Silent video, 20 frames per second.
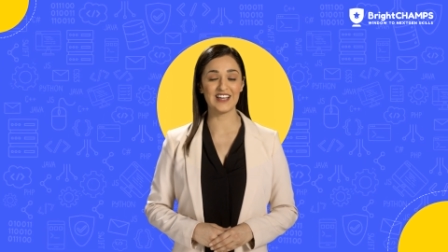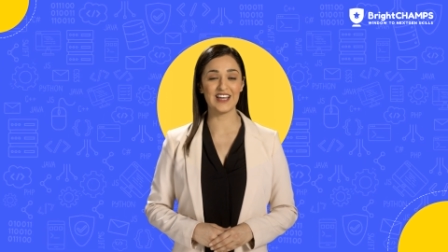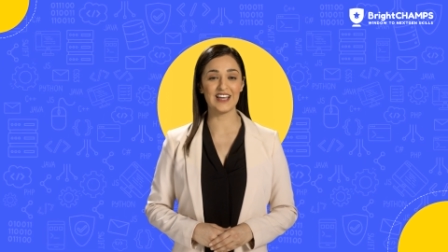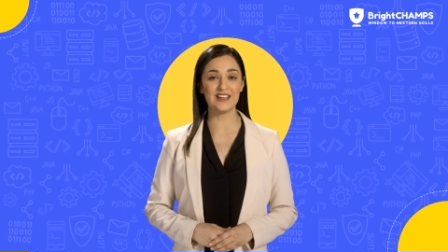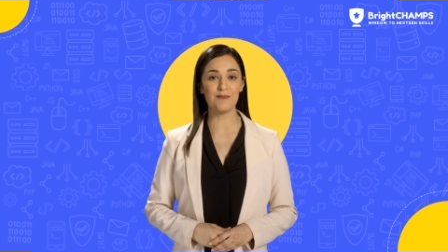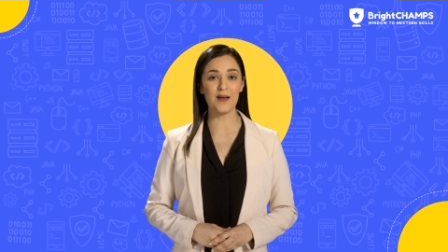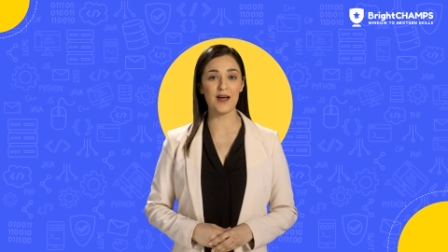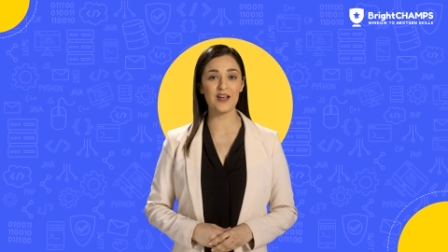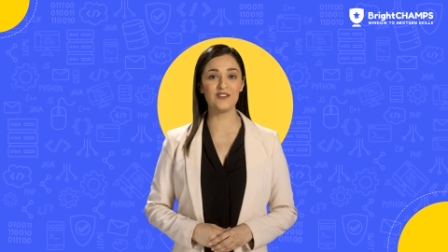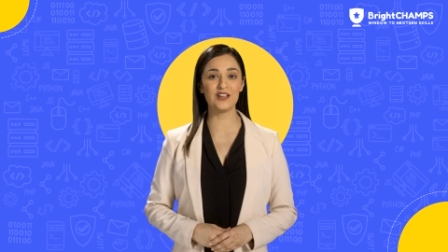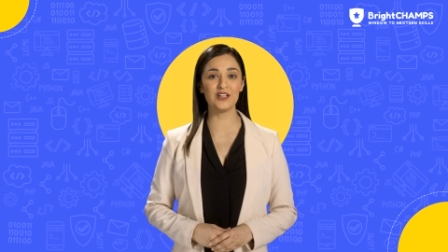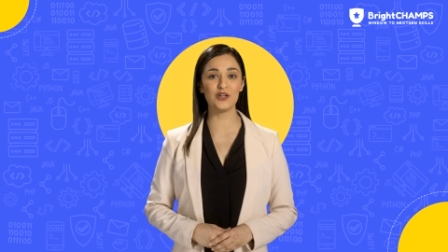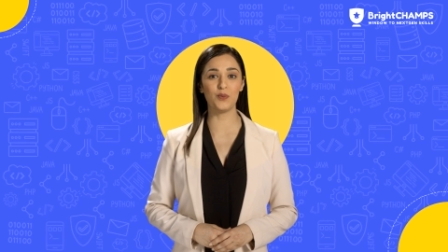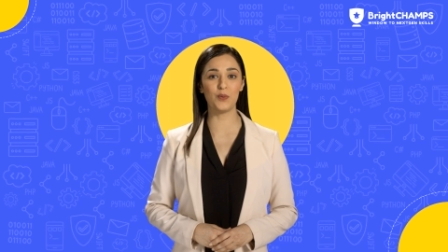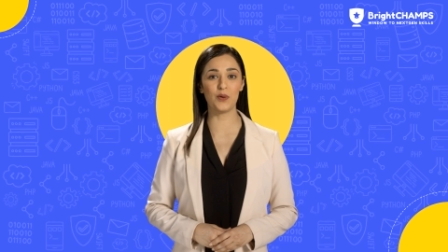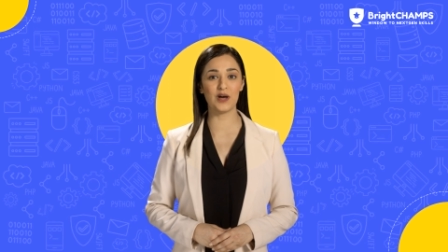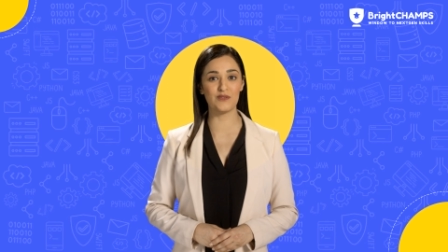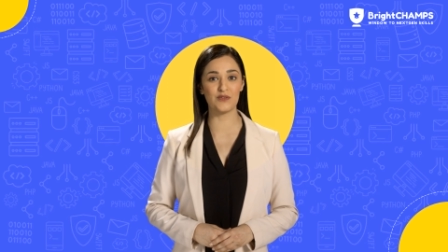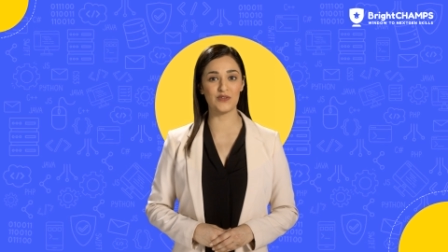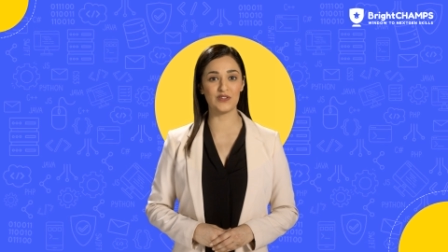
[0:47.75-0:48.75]
and paving the
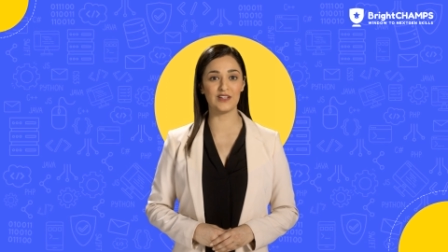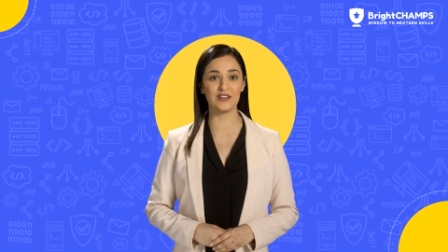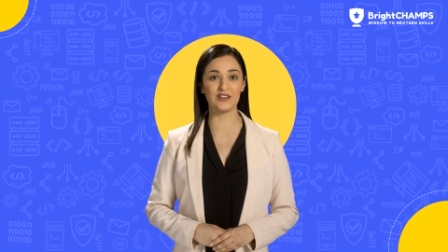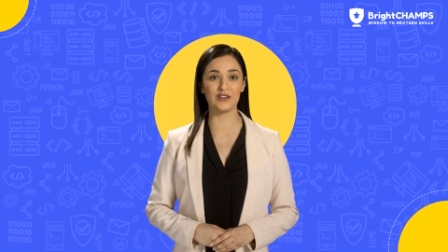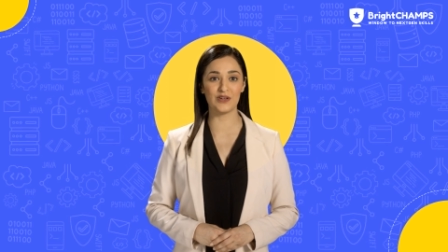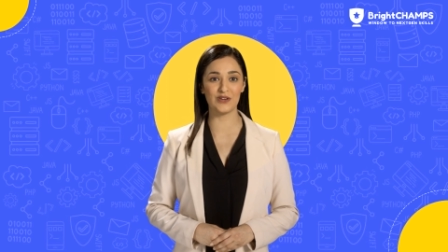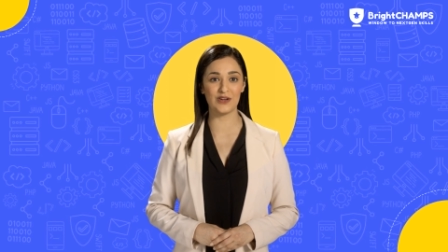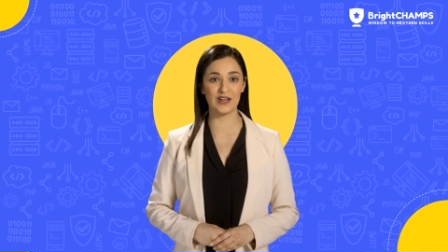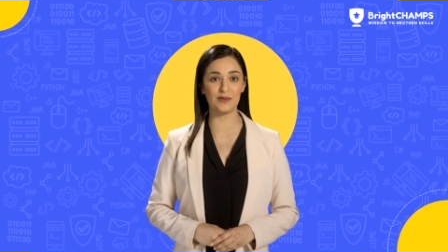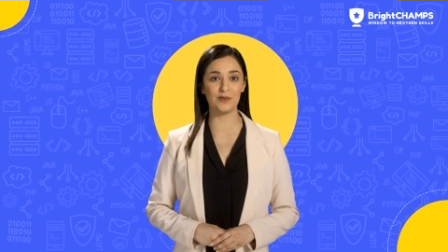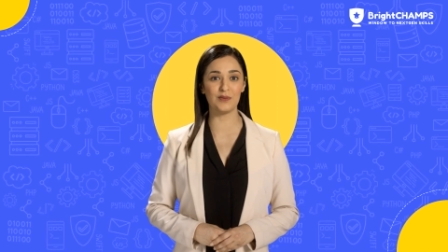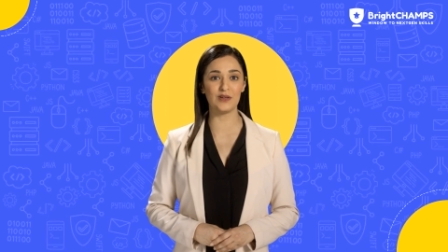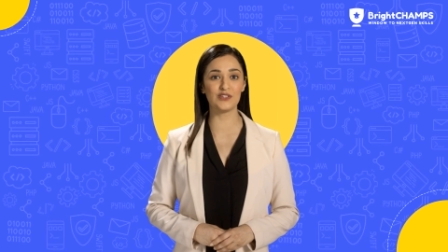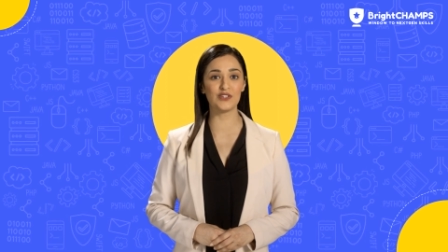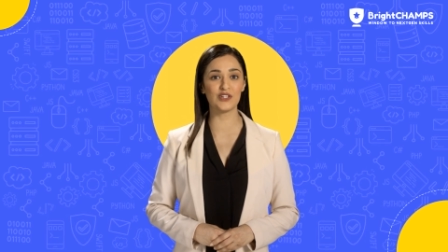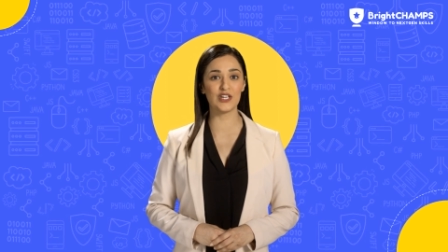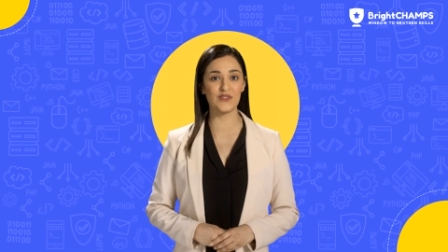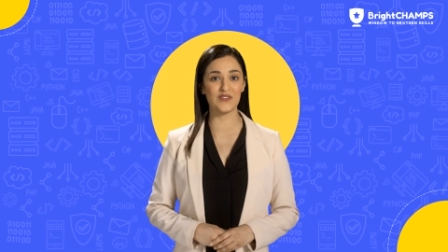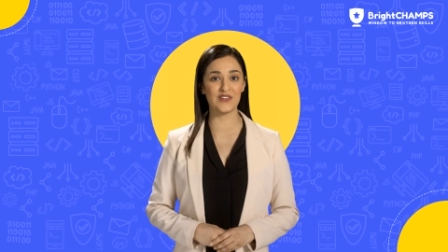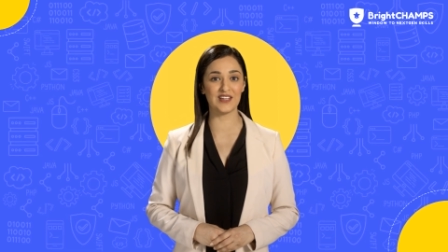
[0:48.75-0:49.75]
way for their incredible
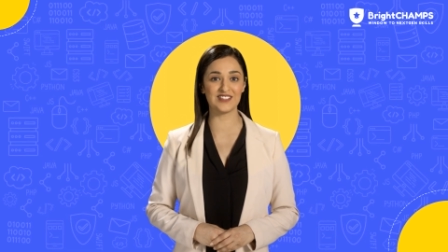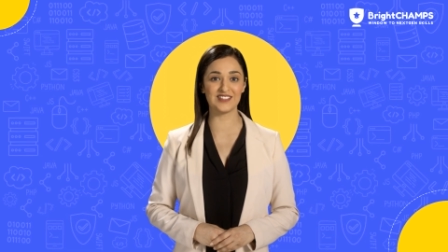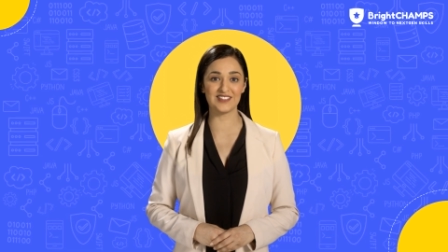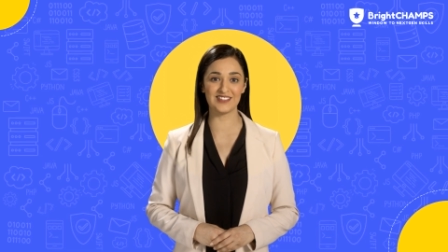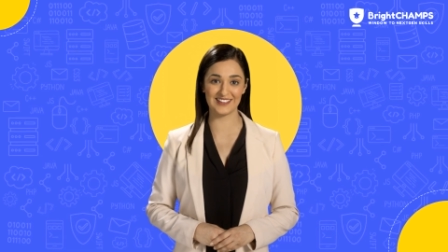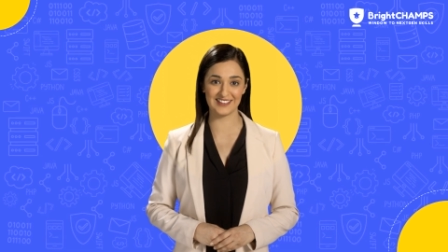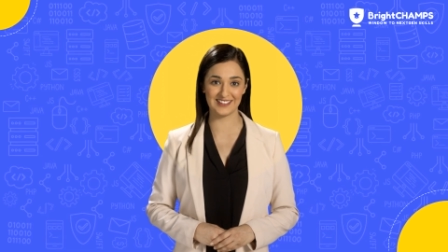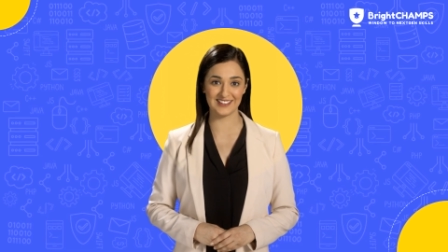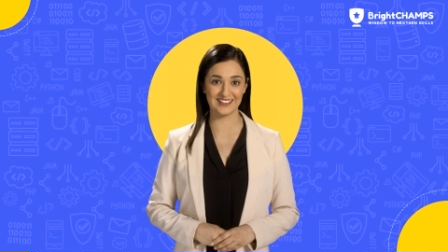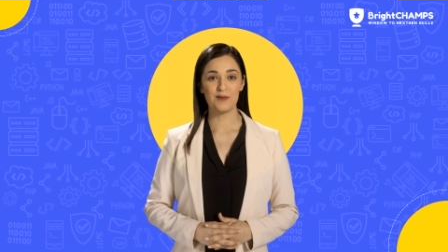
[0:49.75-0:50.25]
achievements.